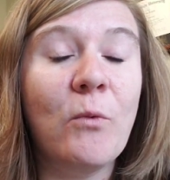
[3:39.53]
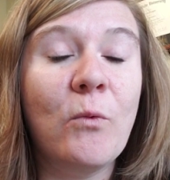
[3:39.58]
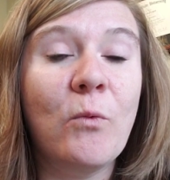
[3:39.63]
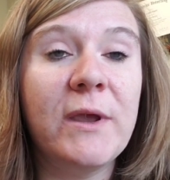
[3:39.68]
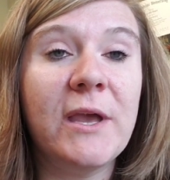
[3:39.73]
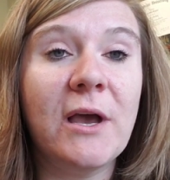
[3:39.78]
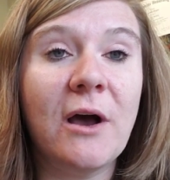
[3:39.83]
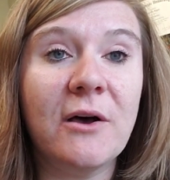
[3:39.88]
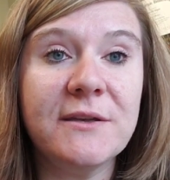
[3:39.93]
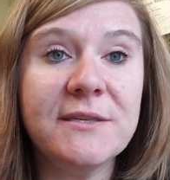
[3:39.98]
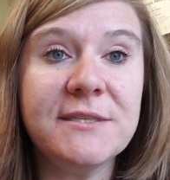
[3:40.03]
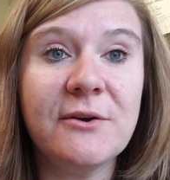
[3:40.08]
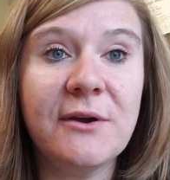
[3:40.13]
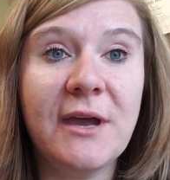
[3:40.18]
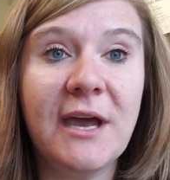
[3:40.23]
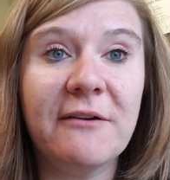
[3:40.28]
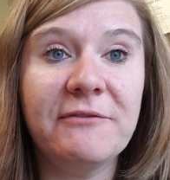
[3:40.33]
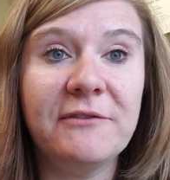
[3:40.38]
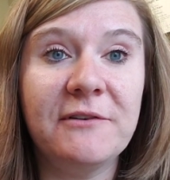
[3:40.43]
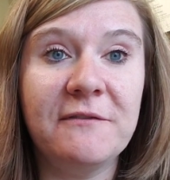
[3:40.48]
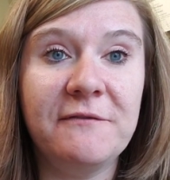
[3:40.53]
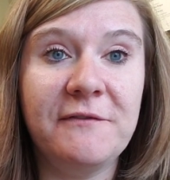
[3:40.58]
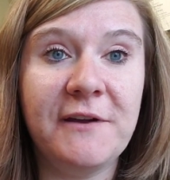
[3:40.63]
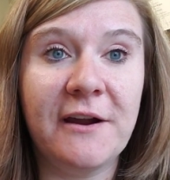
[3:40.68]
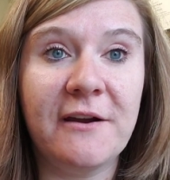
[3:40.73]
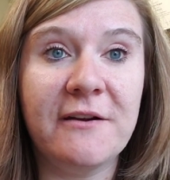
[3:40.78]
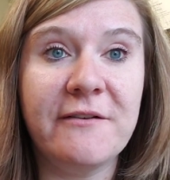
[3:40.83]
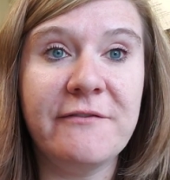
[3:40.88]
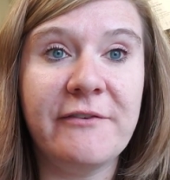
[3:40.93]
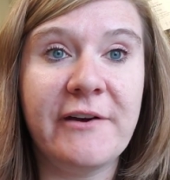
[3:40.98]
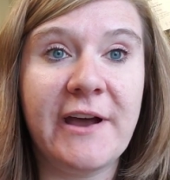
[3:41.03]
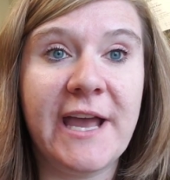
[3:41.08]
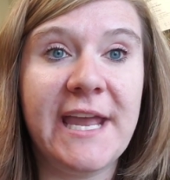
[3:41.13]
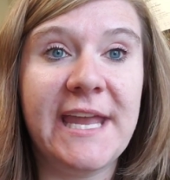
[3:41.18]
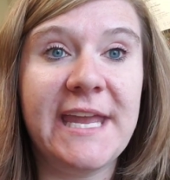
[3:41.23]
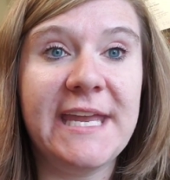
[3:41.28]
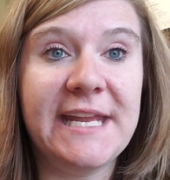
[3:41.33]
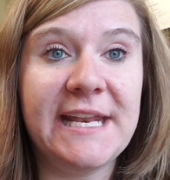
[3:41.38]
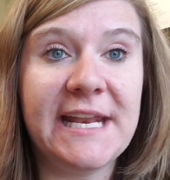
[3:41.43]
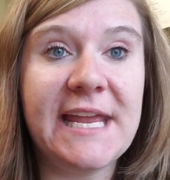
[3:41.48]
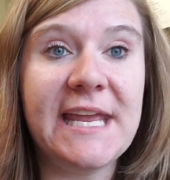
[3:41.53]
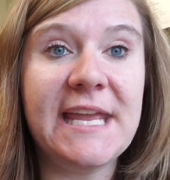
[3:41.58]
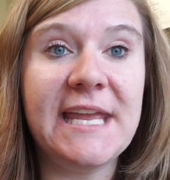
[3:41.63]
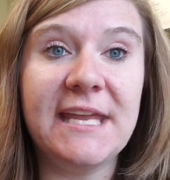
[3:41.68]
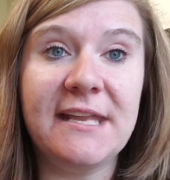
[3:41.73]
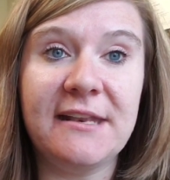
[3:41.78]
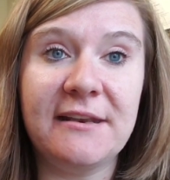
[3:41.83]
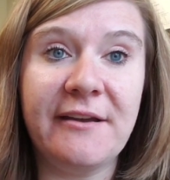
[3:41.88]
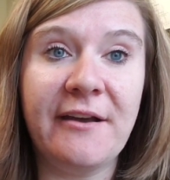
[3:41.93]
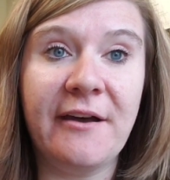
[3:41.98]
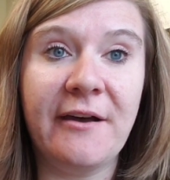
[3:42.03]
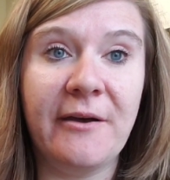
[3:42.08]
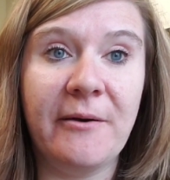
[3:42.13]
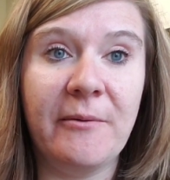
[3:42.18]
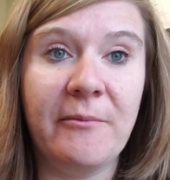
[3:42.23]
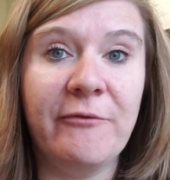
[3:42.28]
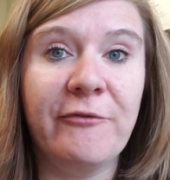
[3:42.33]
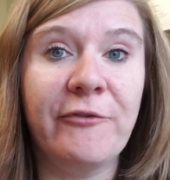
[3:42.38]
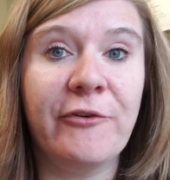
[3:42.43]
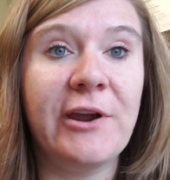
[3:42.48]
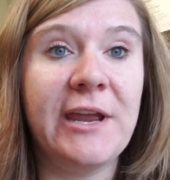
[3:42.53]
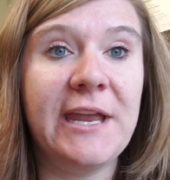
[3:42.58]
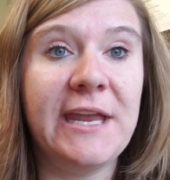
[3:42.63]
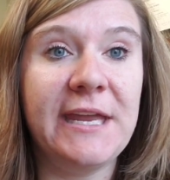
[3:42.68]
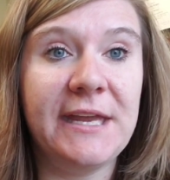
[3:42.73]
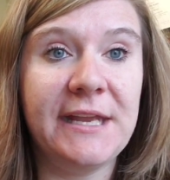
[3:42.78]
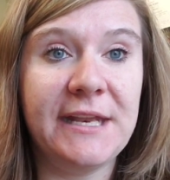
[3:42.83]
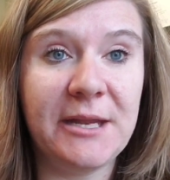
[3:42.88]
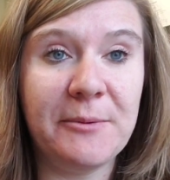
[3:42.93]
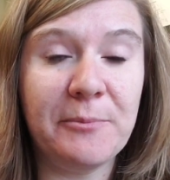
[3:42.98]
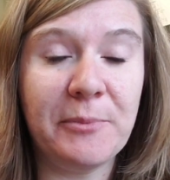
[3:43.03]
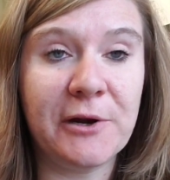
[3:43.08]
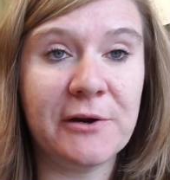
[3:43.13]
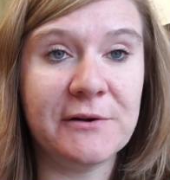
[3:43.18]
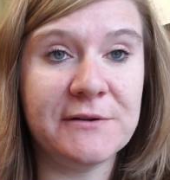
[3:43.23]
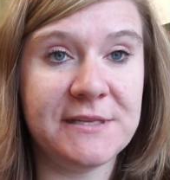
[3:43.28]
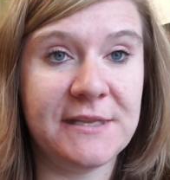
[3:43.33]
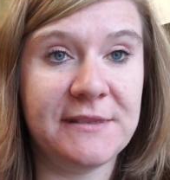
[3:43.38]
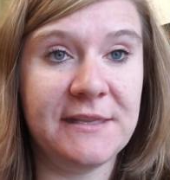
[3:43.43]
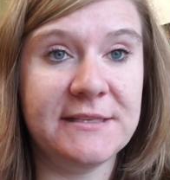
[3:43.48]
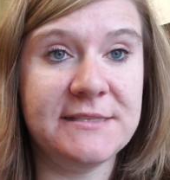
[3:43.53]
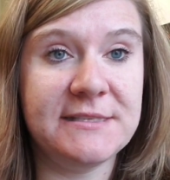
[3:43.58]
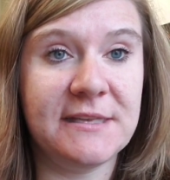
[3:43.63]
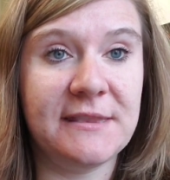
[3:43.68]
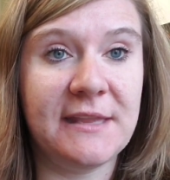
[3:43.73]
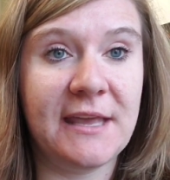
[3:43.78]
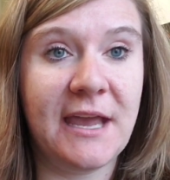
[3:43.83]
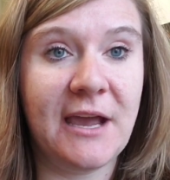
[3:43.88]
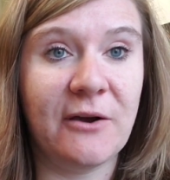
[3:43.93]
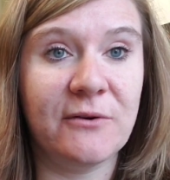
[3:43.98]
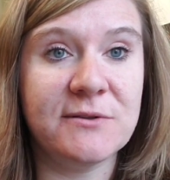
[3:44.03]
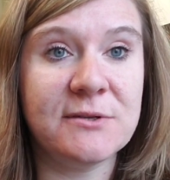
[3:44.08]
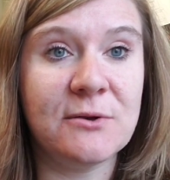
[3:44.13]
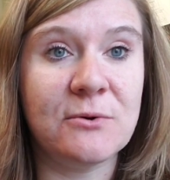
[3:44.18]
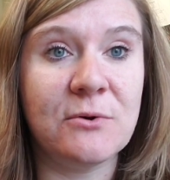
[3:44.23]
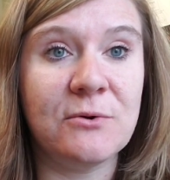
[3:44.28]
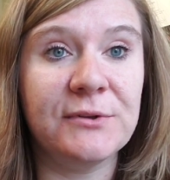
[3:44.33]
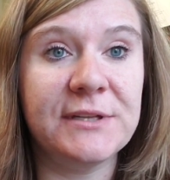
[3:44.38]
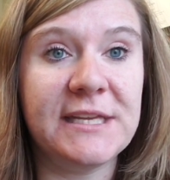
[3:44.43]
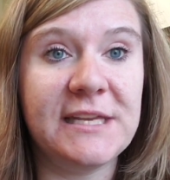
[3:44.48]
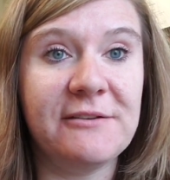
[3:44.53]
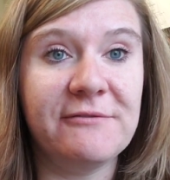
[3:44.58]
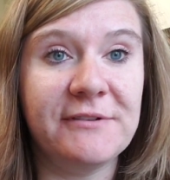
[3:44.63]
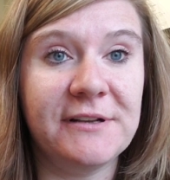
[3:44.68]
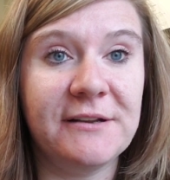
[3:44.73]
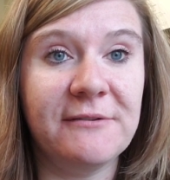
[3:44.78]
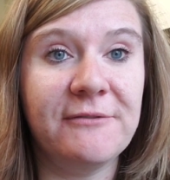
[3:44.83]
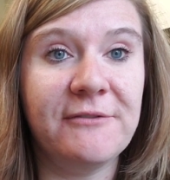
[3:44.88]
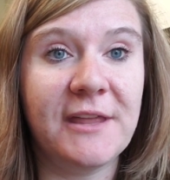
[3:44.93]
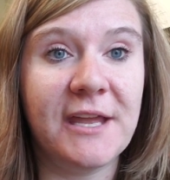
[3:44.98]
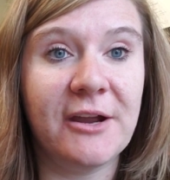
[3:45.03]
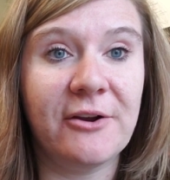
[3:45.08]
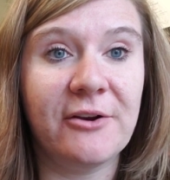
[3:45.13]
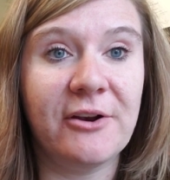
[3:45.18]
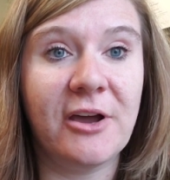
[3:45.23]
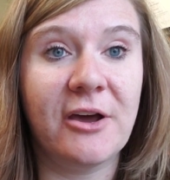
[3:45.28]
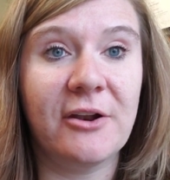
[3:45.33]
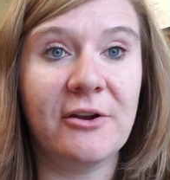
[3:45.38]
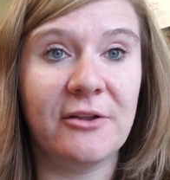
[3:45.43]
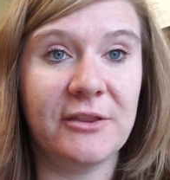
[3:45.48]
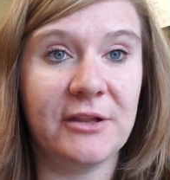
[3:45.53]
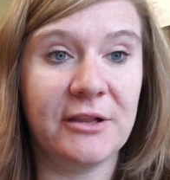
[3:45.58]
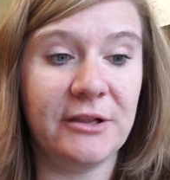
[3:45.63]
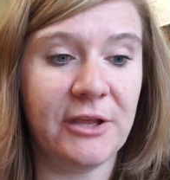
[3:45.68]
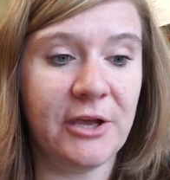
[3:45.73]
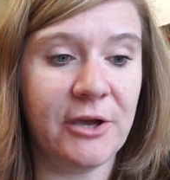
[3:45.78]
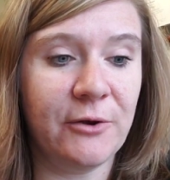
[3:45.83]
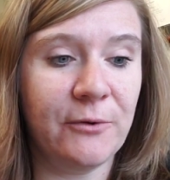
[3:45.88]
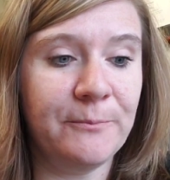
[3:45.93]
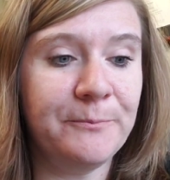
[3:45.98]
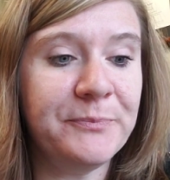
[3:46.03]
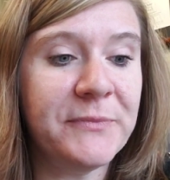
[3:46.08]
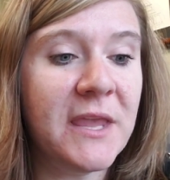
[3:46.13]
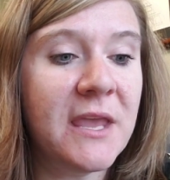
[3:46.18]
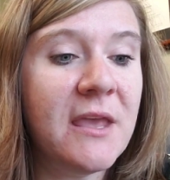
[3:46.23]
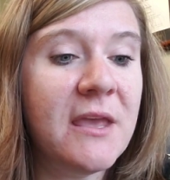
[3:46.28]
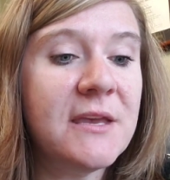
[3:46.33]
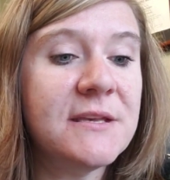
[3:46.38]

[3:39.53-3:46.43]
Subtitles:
We also have to verify any income for any person that's in the household, even if they are not on the loan.